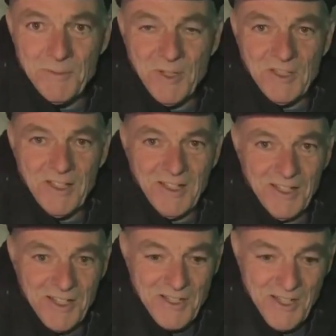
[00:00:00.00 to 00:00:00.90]
but
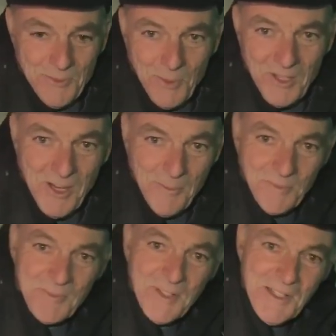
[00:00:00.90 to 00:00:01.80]
I guess that will
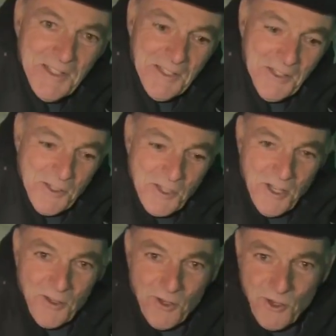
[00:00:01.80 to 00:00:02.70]
come in the
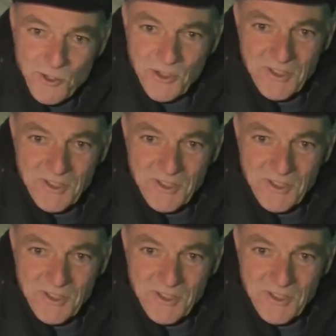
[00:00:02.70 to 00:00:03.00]
Southern Ocean.